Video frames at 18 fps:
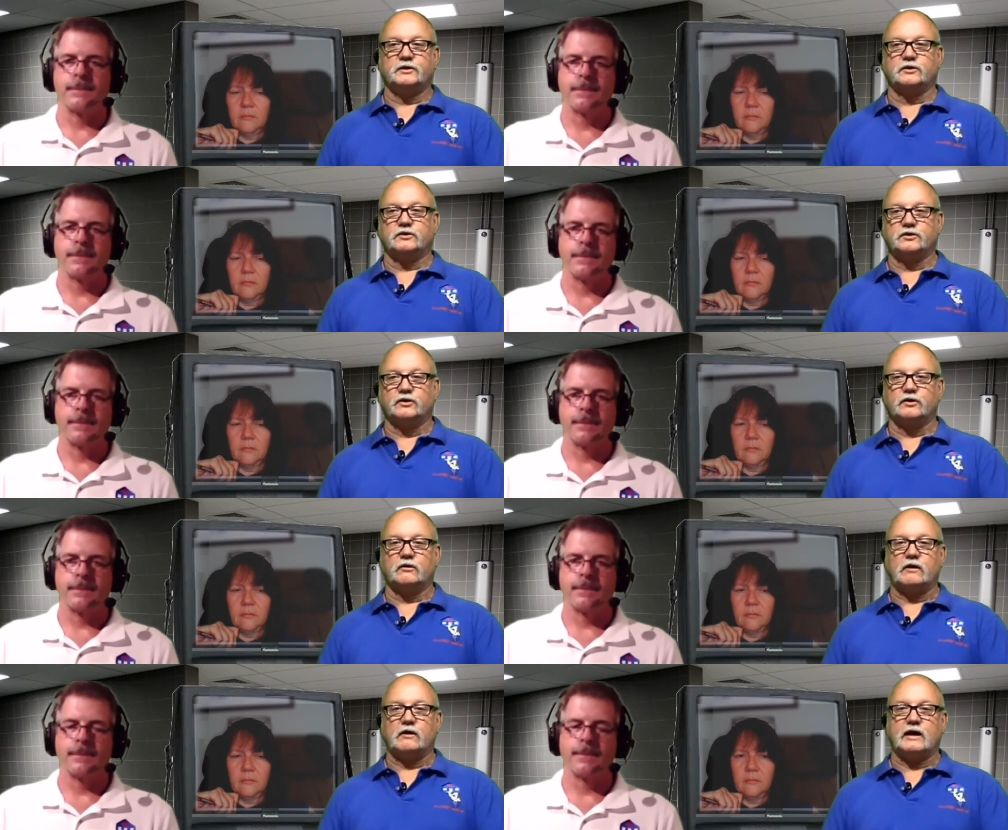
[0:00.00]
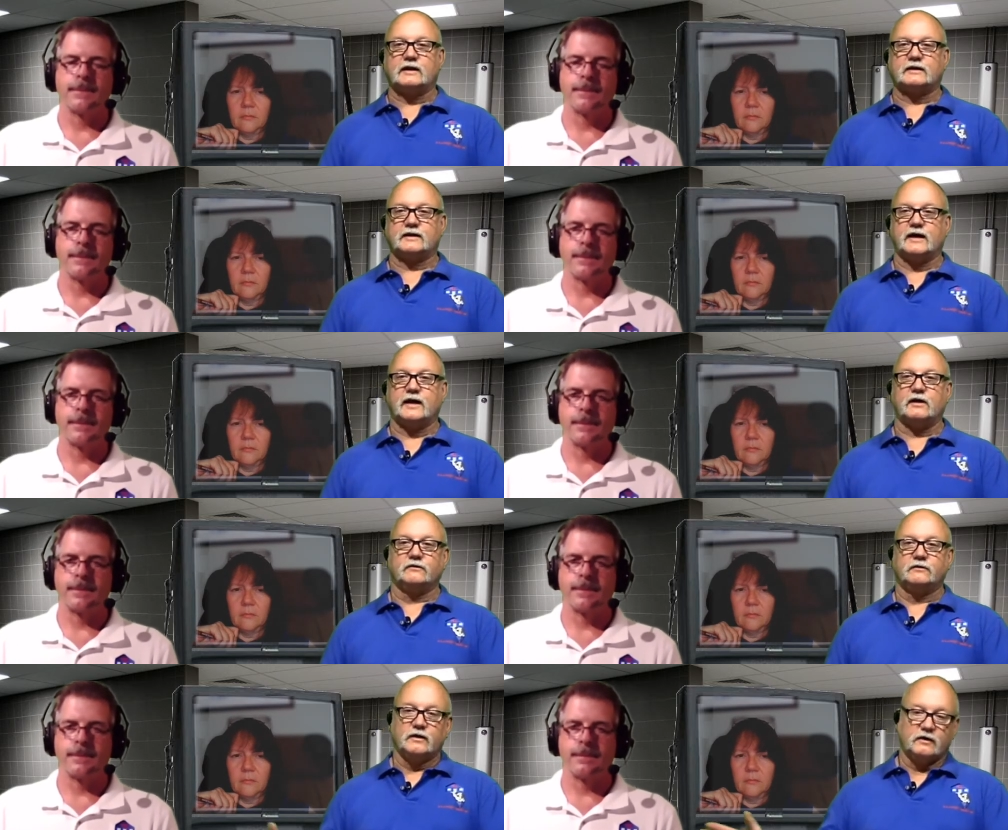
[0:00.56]
Speaker 1: Put your Durarock
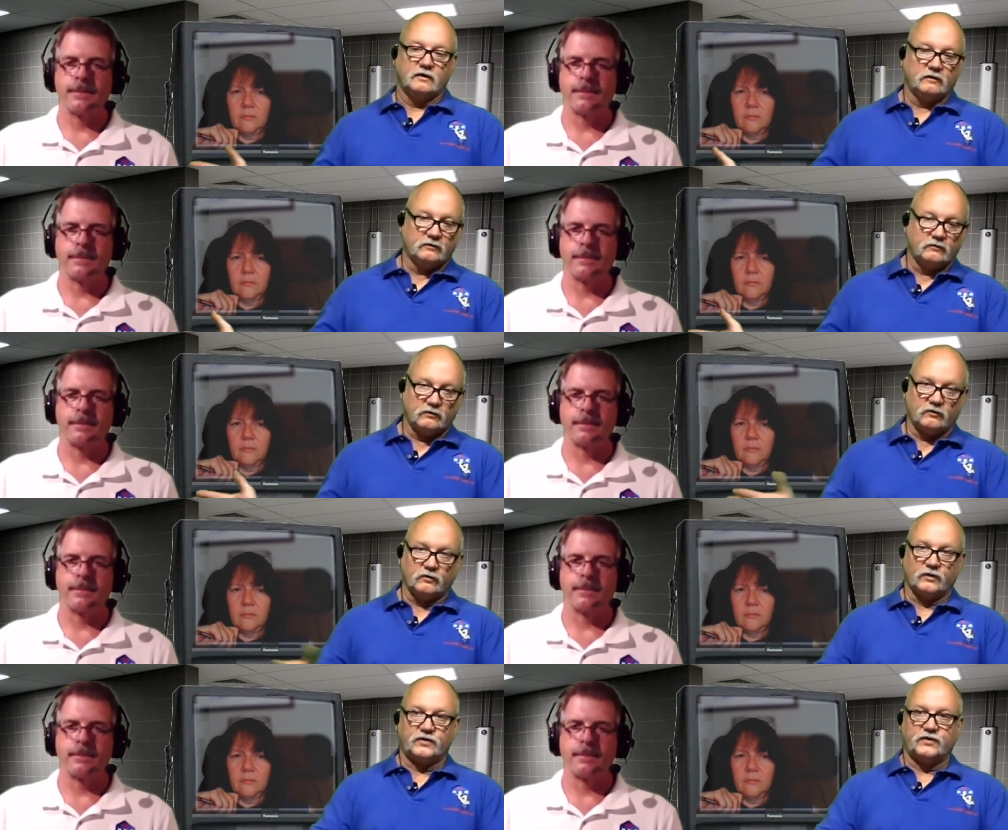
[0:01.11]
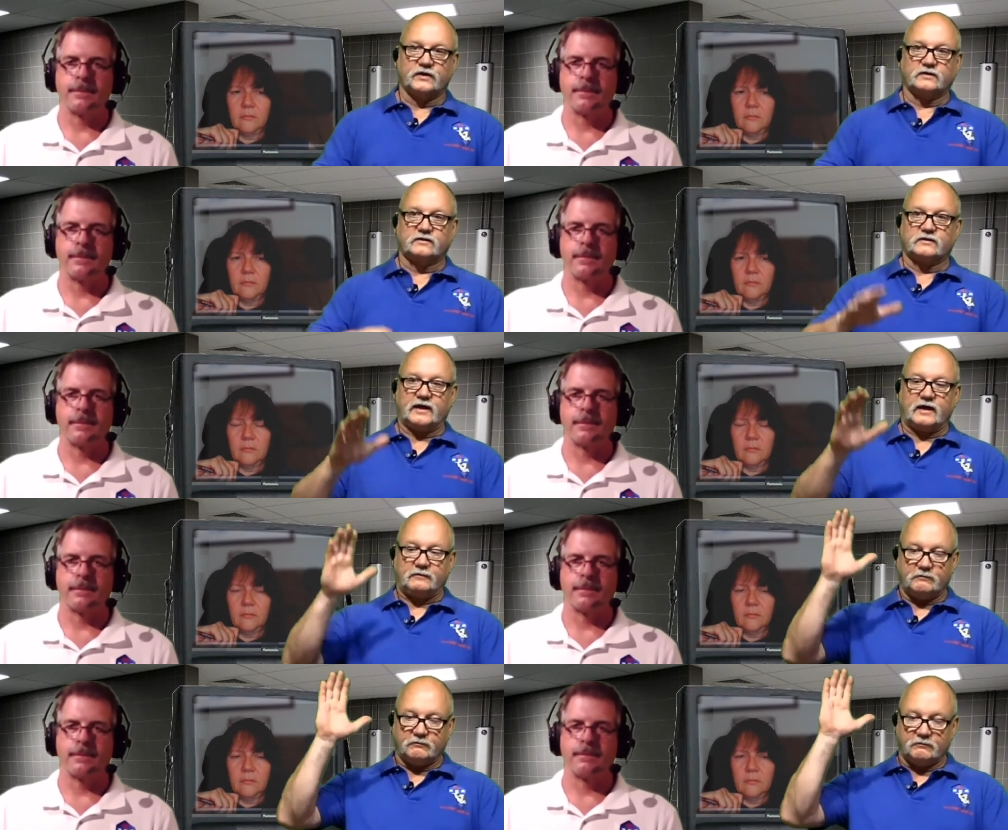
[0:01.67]
down, do a
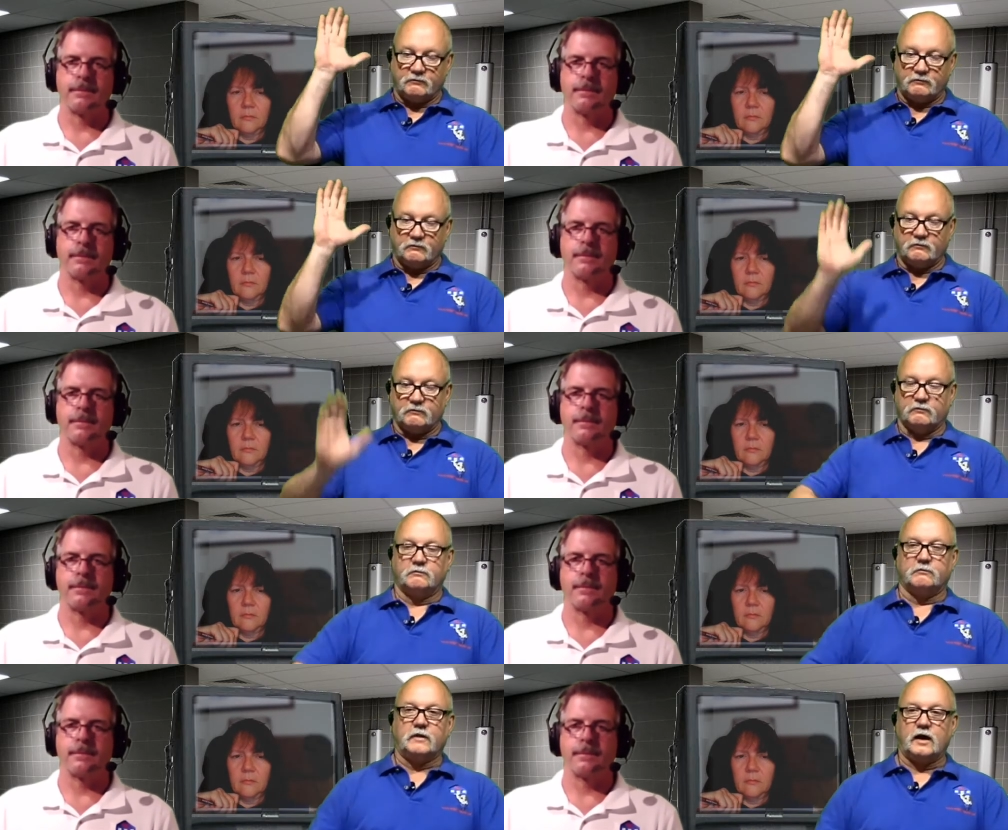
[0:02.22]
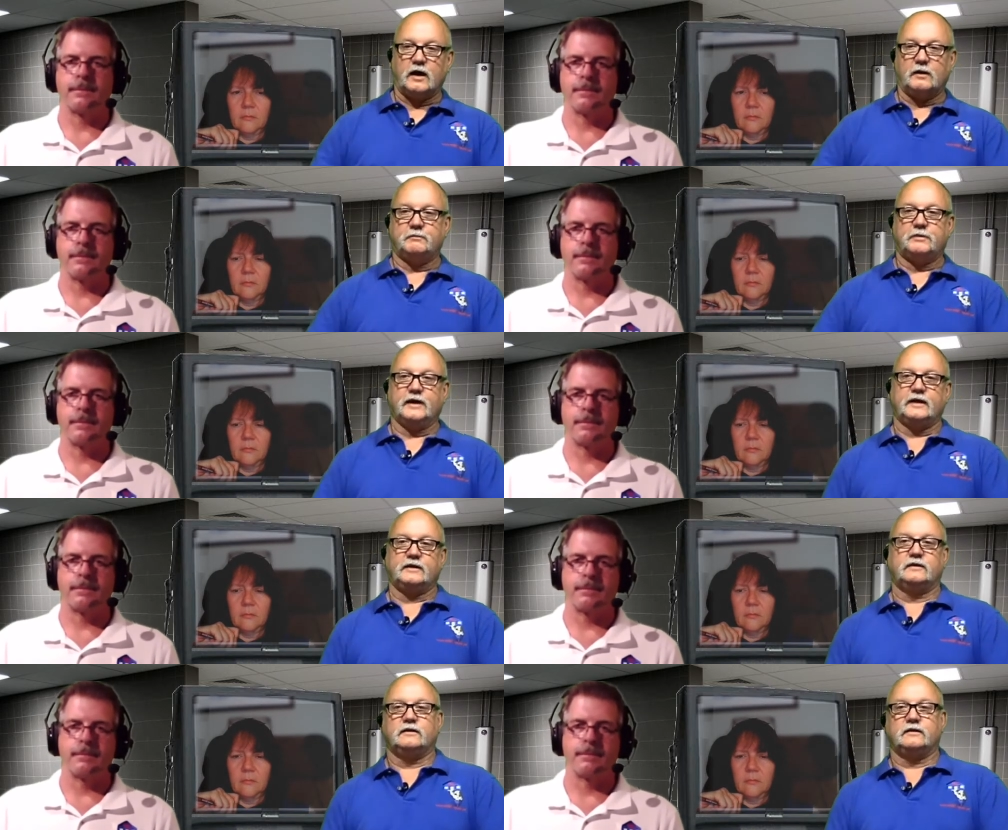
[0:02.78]
thin set uh,
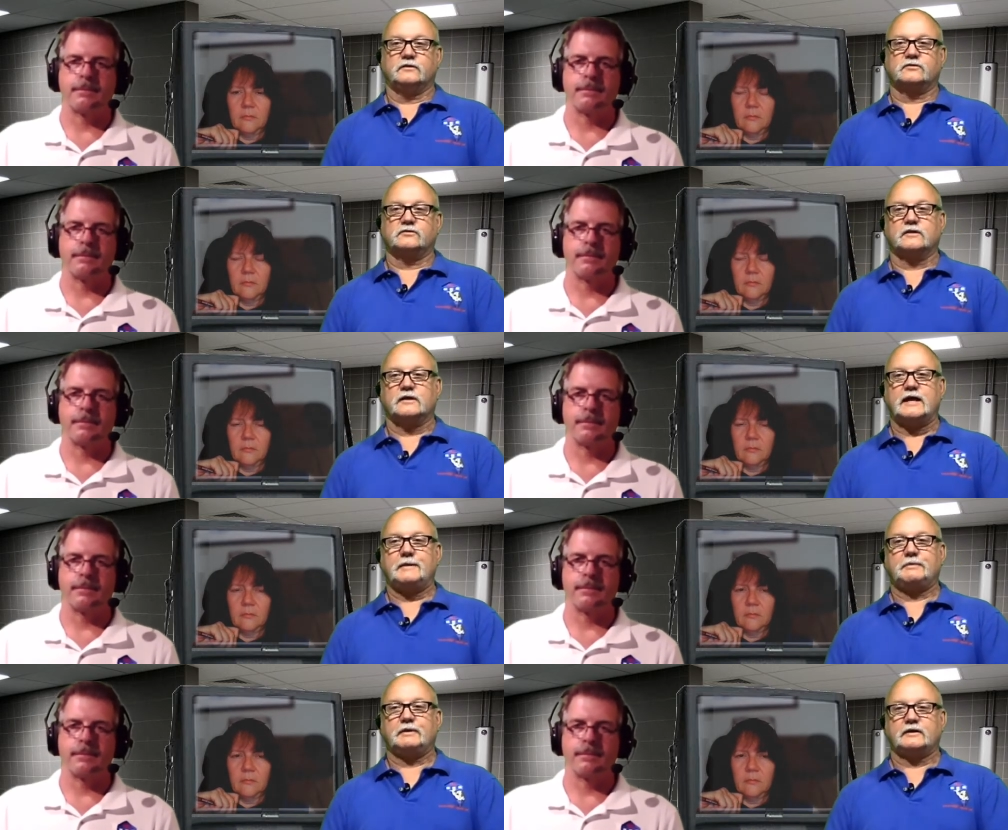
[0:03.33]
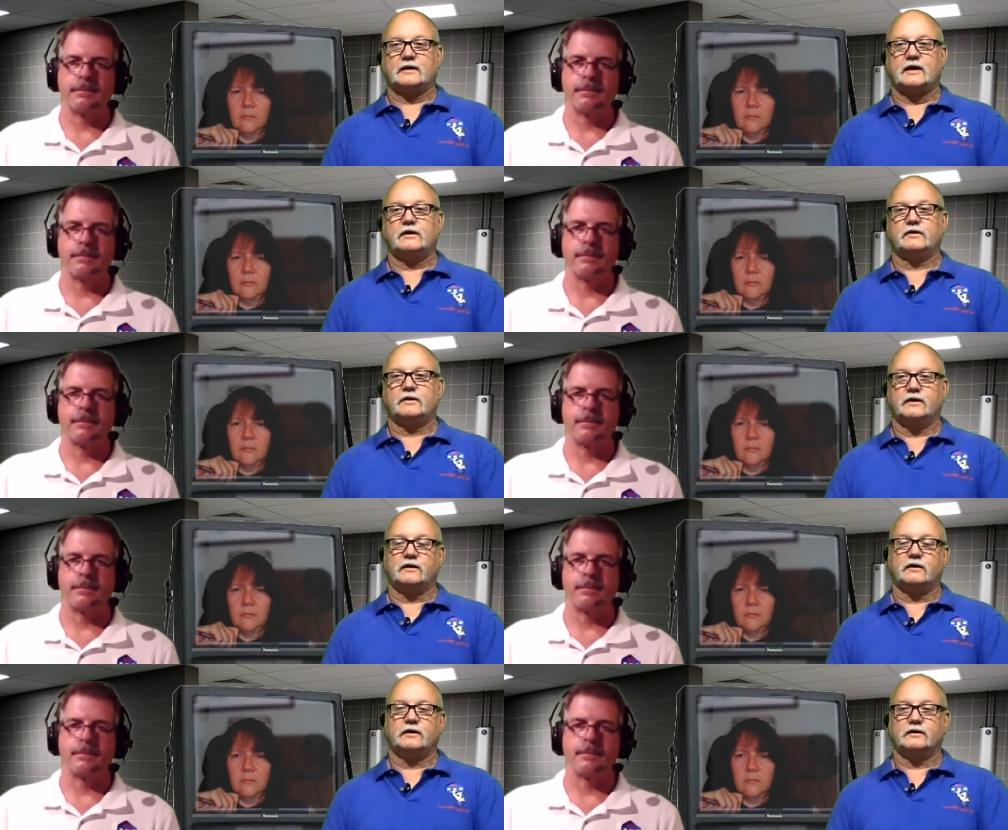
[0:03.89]
bed and you slap it
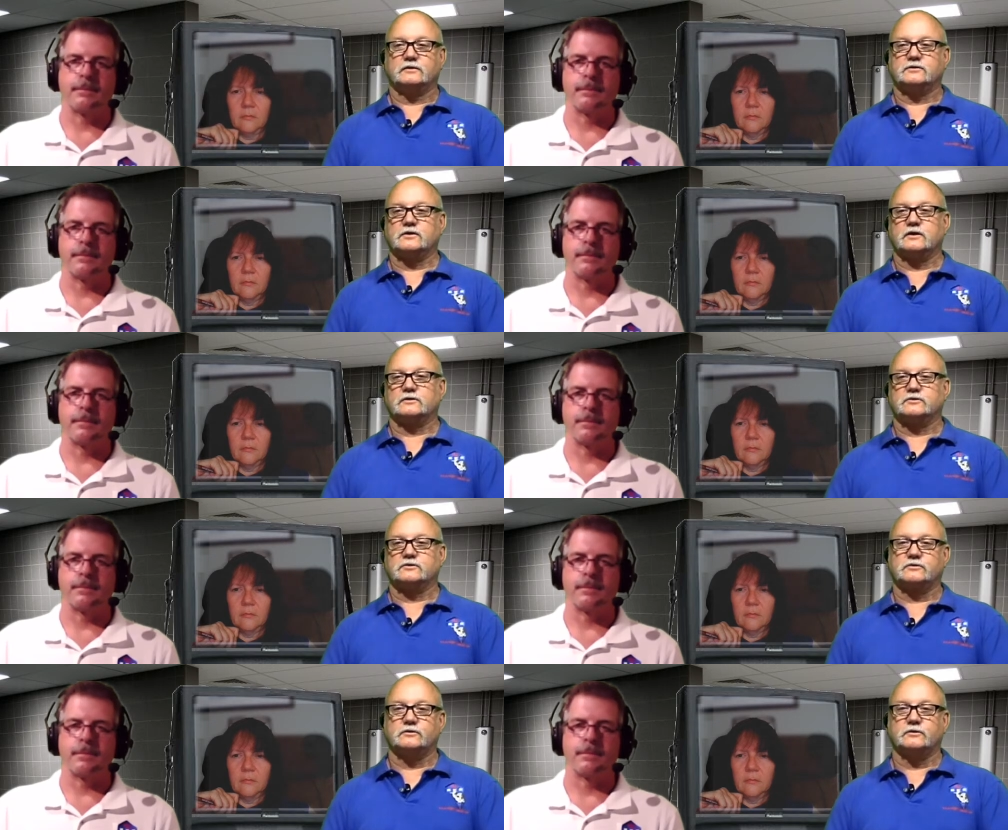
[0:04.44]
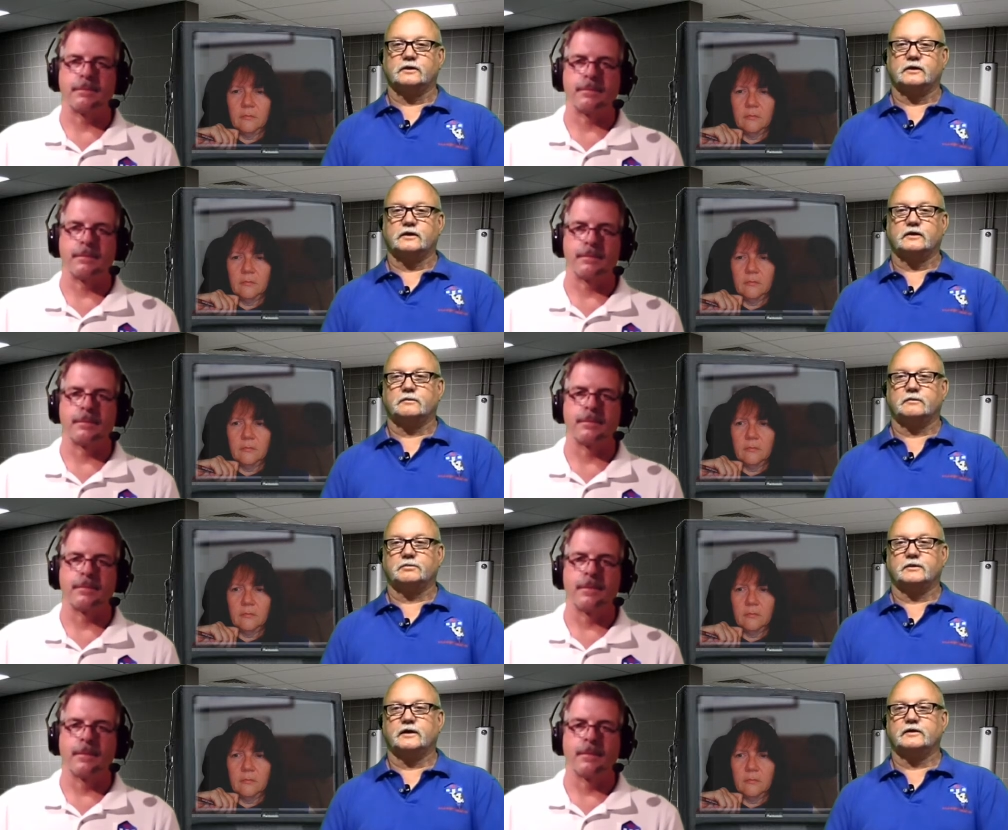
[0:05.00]
down there and then start screwing
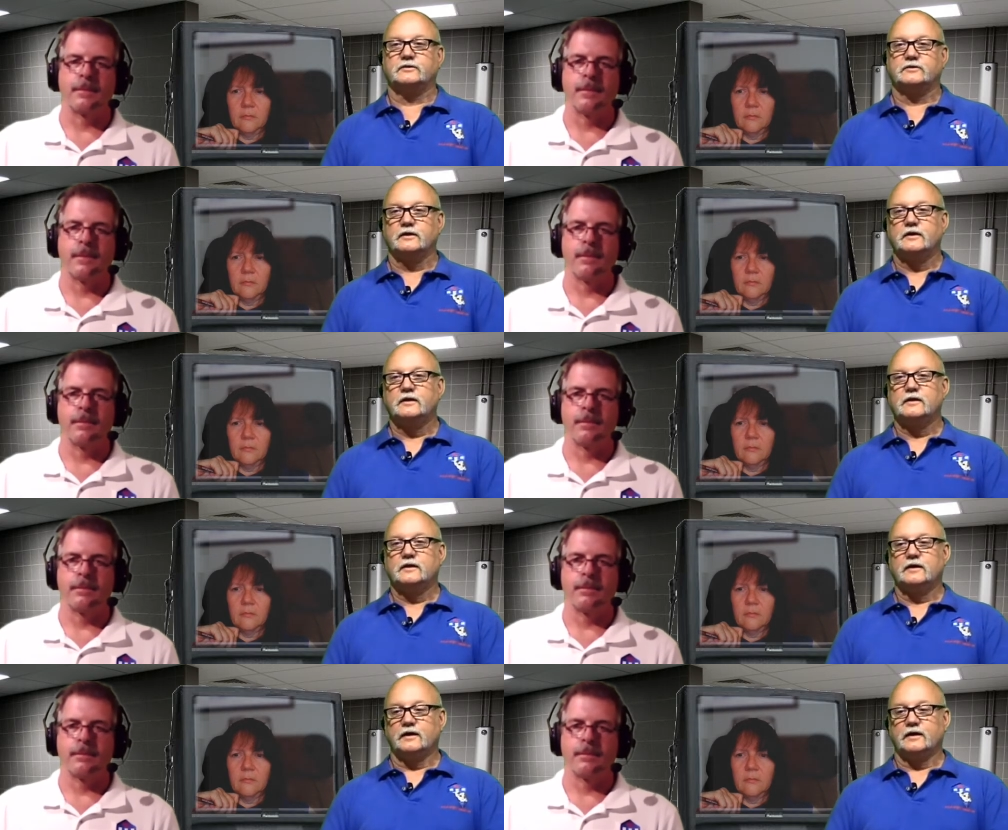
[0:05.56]
it into place.